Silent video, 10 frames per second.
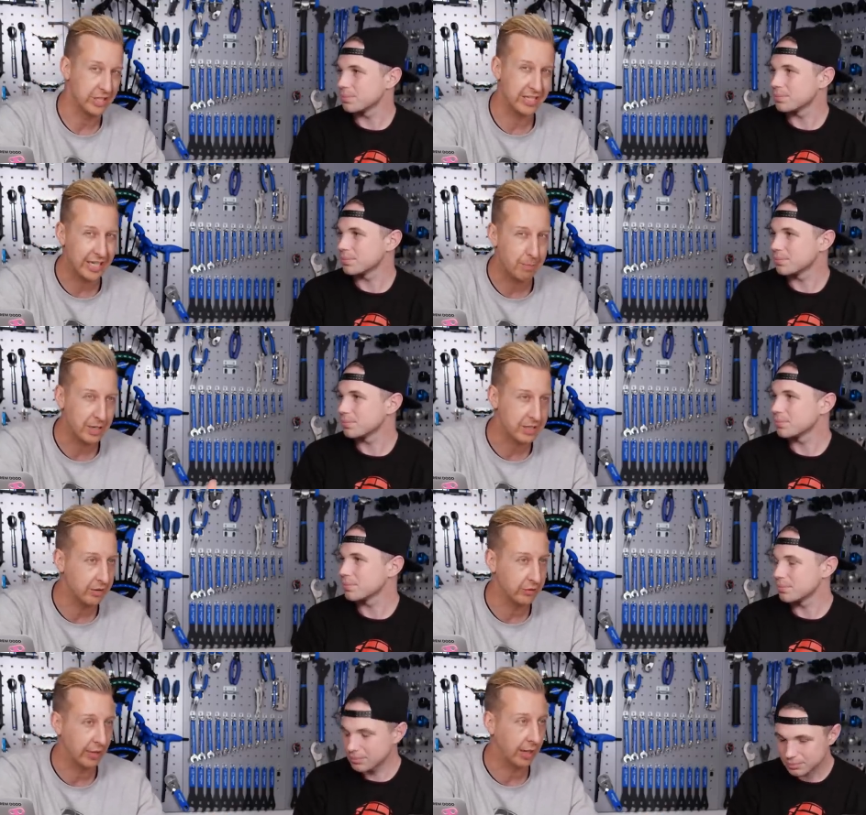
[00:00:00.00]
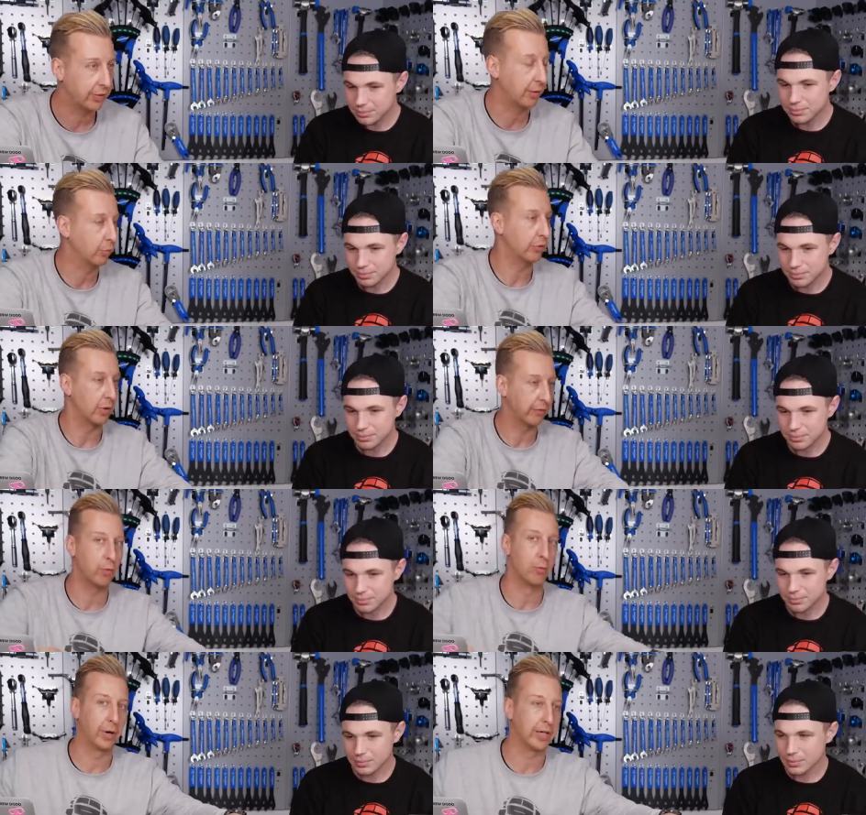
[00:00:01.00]
Speaker 1: you get sticky pistons and that. I think we'll do a full
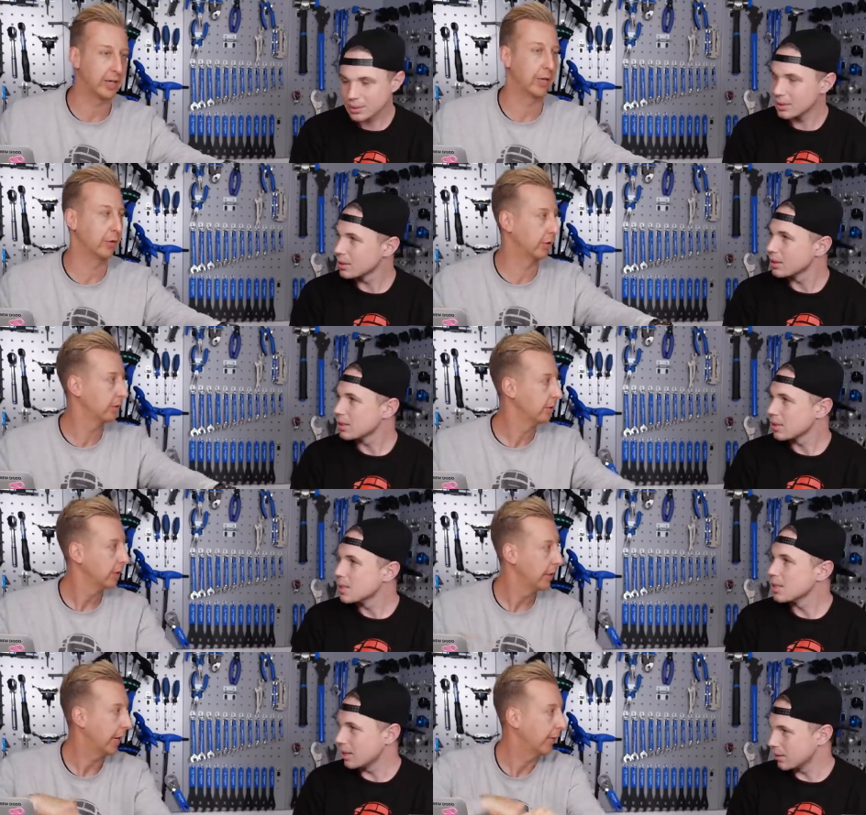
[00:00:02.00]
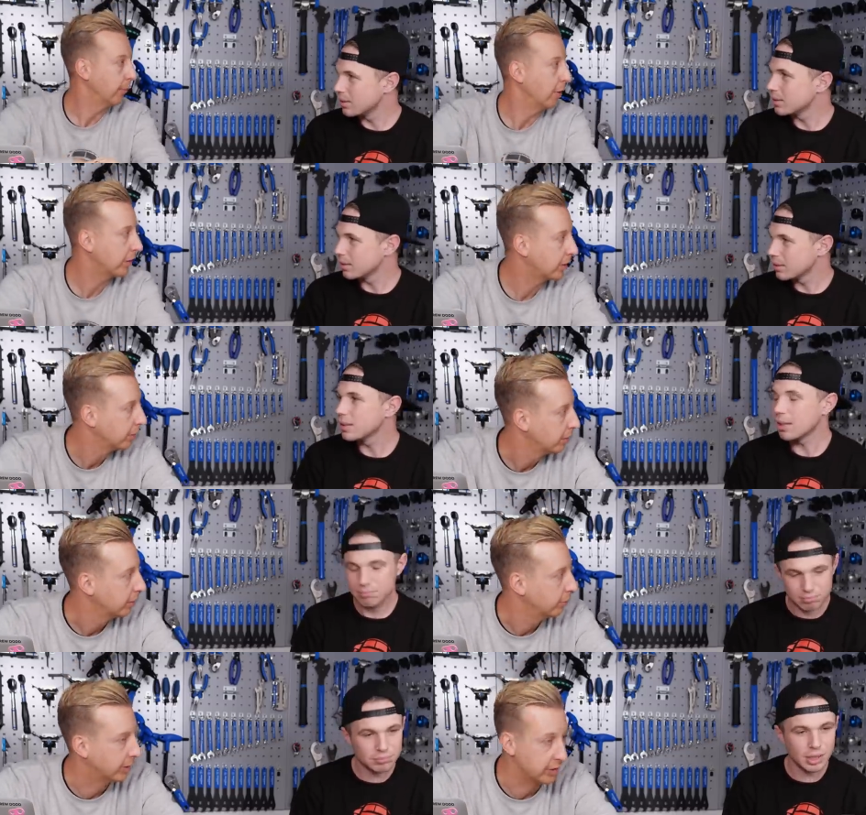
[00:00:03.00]
breakdown on yeah. how they work. Yeah.
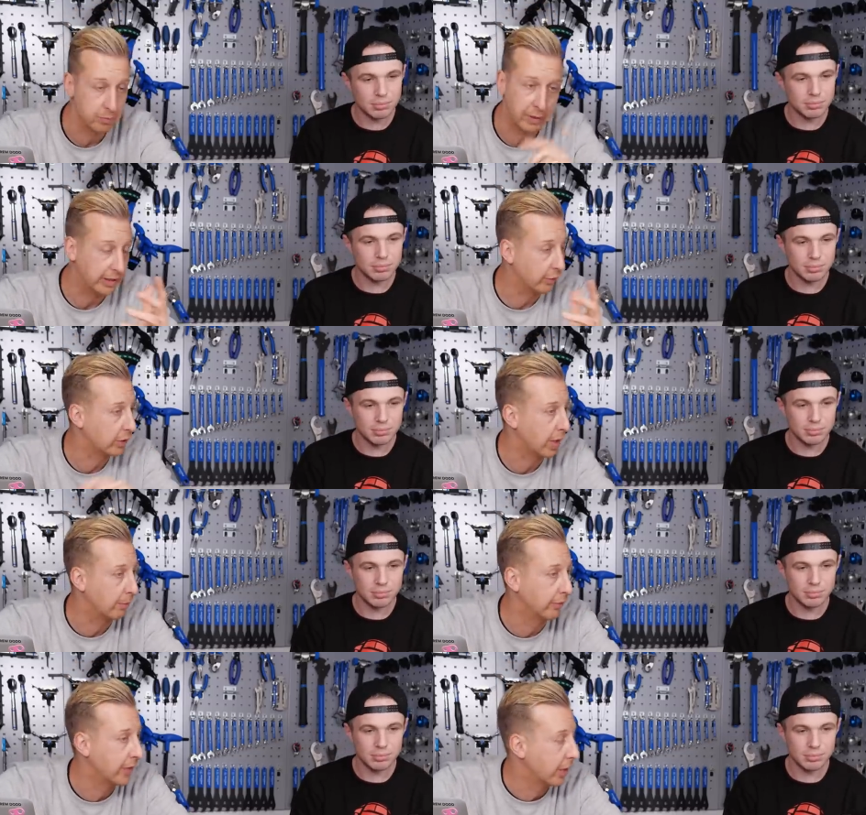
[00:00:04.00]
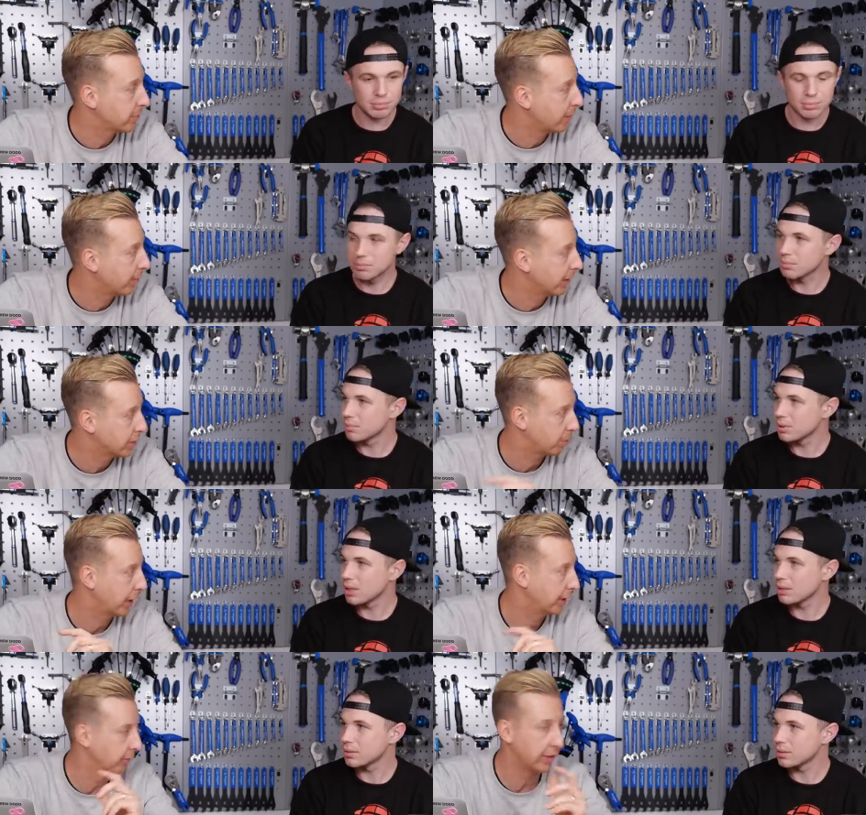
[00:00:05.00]
We could right. split it into a couple of videos, maybe
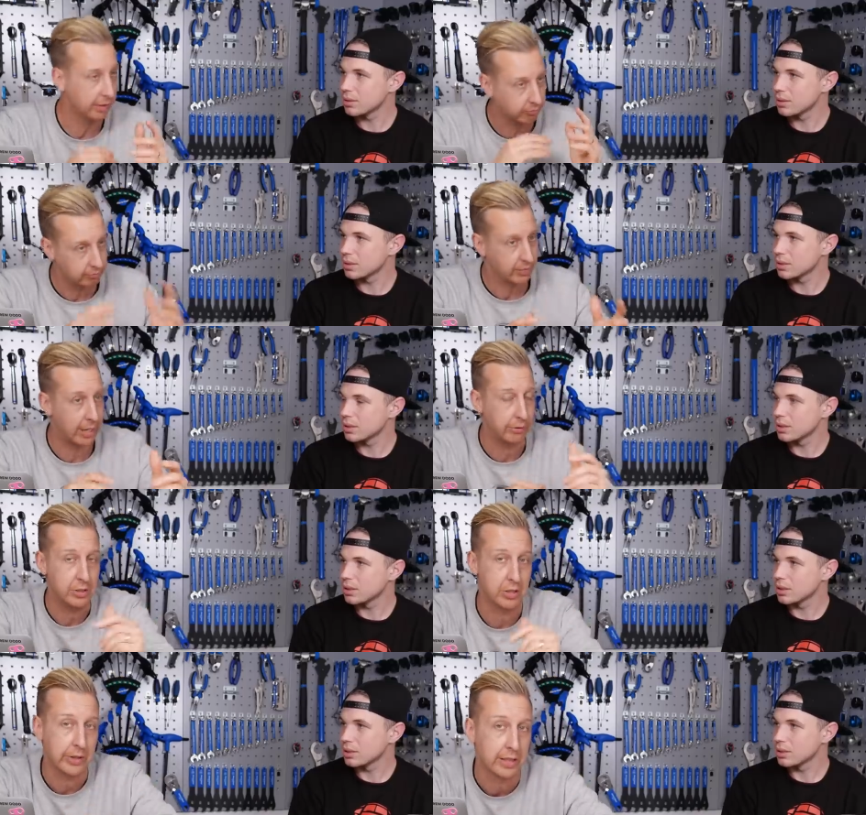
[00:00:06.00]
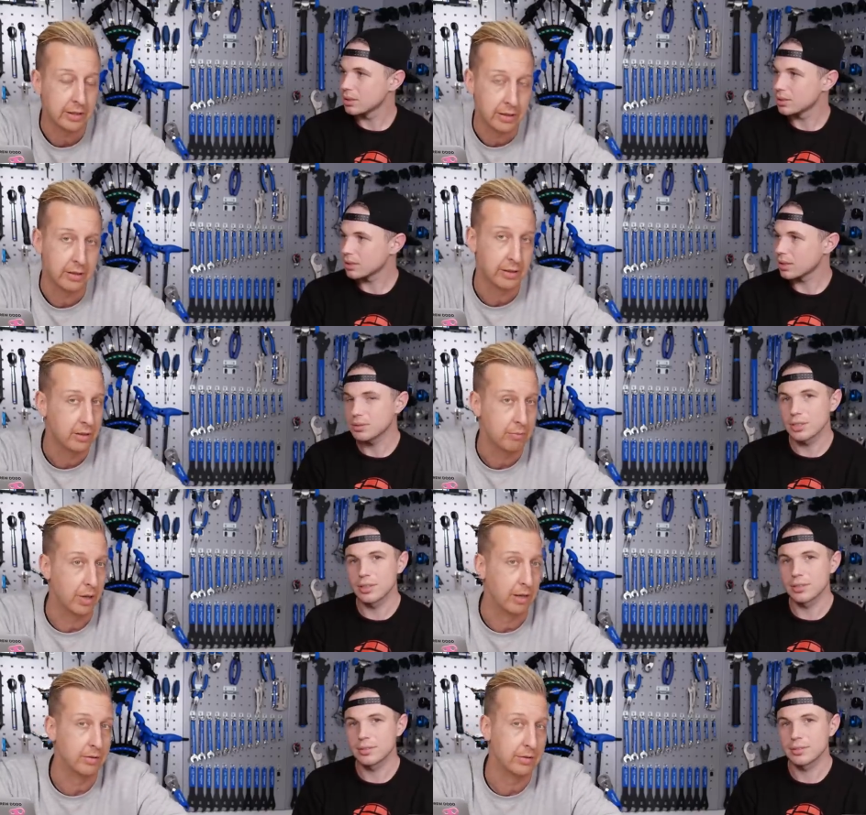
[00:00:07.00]
explainer and then how you do it. Sounds good.
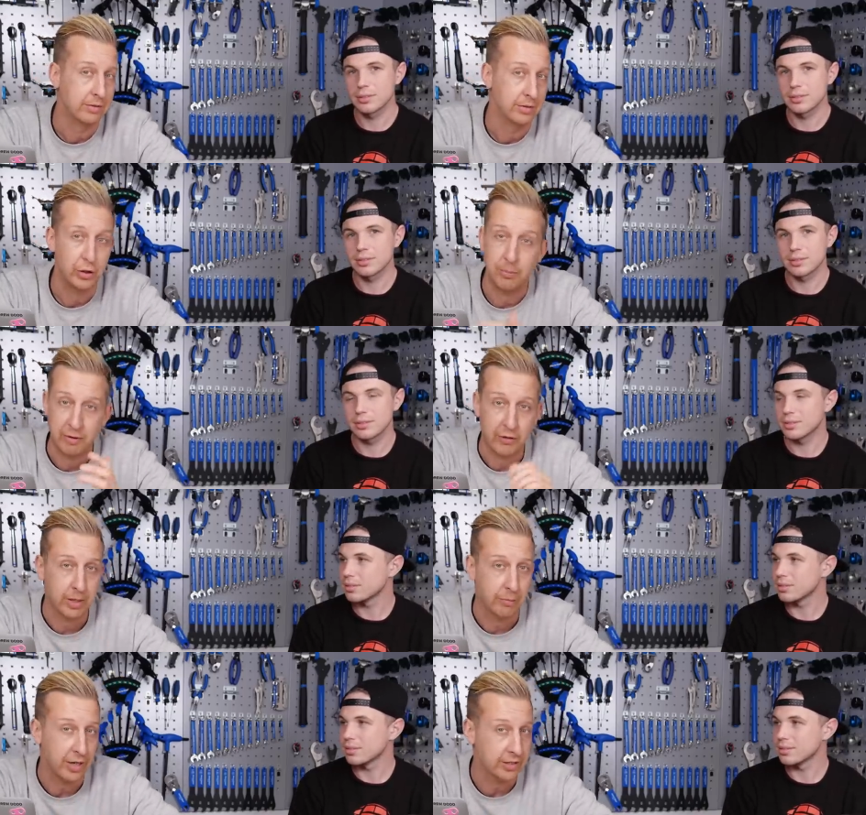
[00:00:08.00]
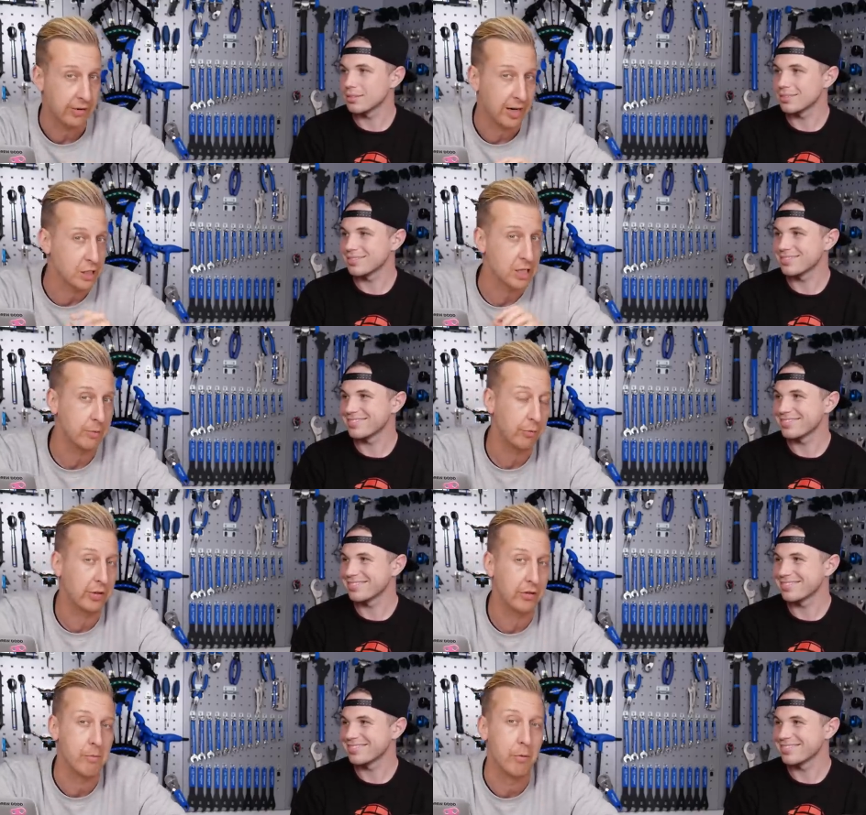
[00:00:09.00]
Uh, shouldn't be afraid of brakes, they're actually pretty
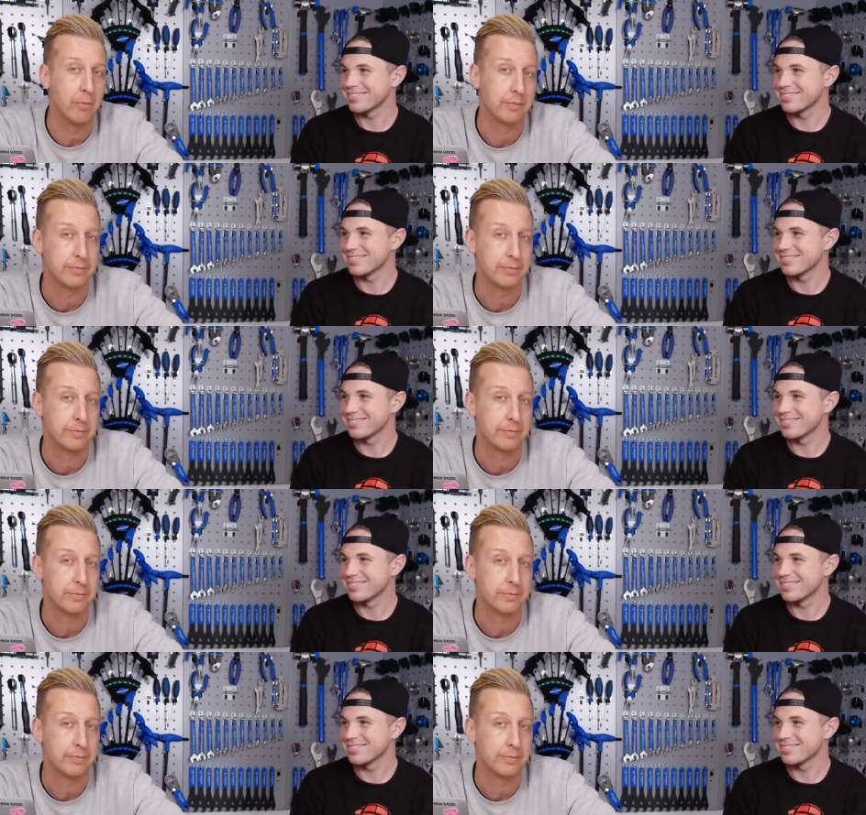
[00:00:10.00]
simple.